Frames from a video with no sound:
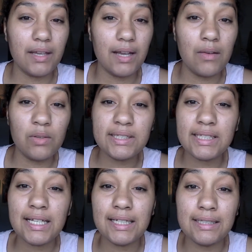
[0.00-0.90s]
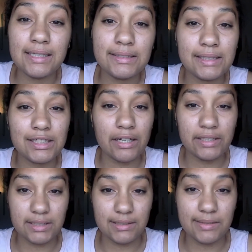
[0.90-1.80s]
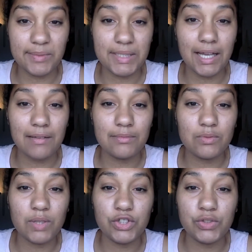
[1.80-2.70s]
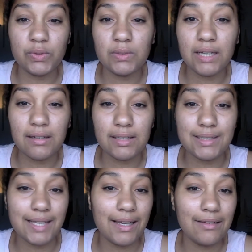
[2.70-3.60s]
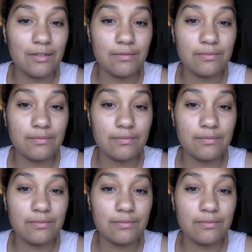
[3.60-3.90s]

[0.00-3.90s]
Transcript: I will say it is discouraging sometimes when you get on the scale